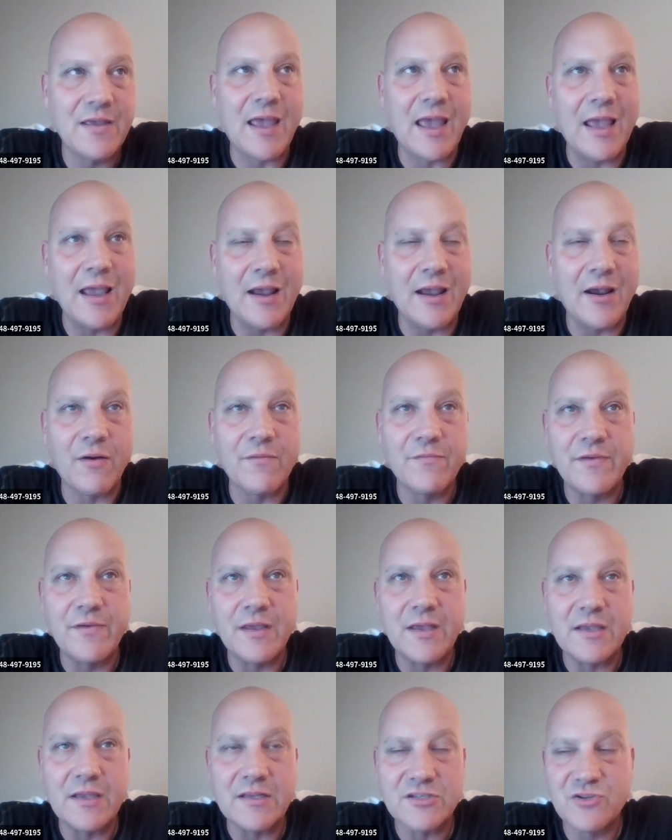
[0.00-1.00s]
A R
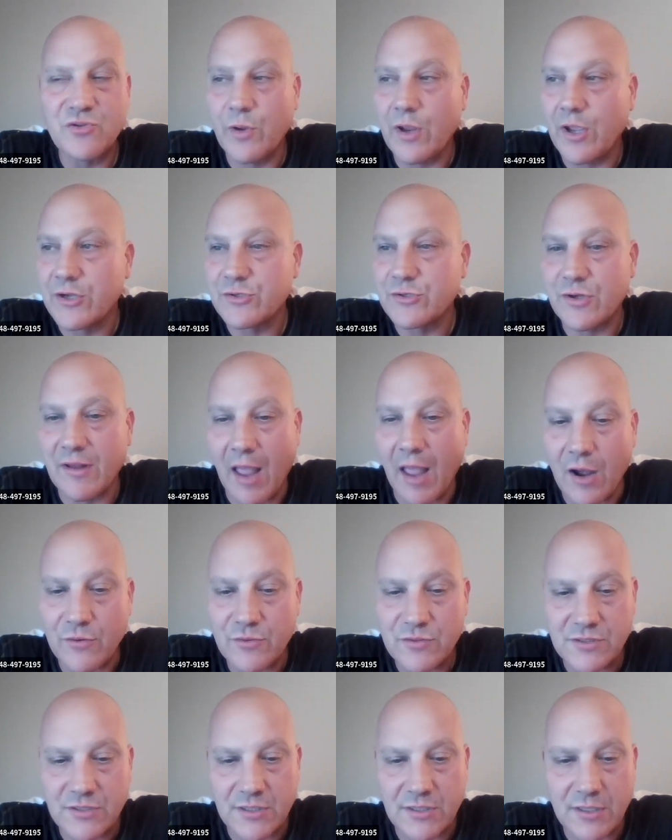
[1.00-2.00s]
V is three hundred
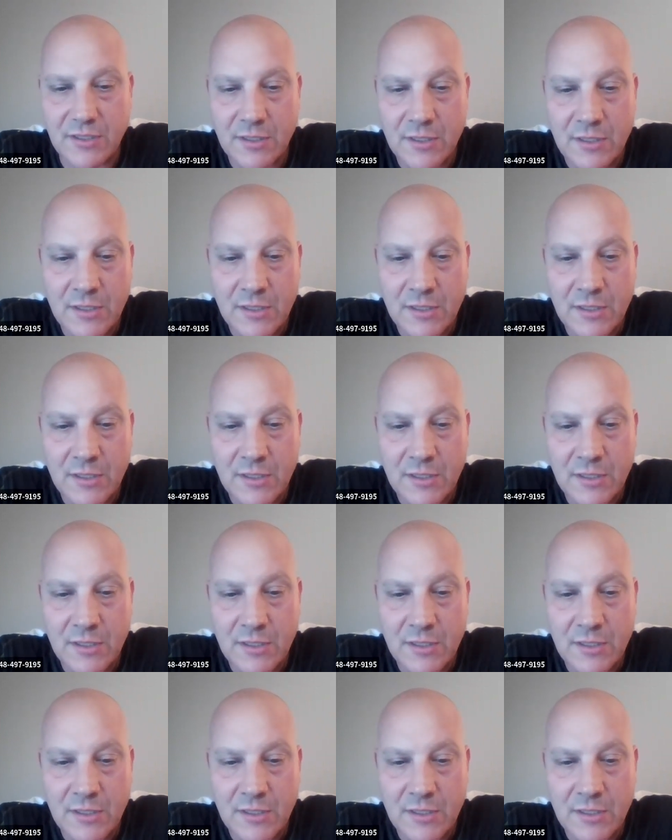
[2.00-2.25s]
thousand.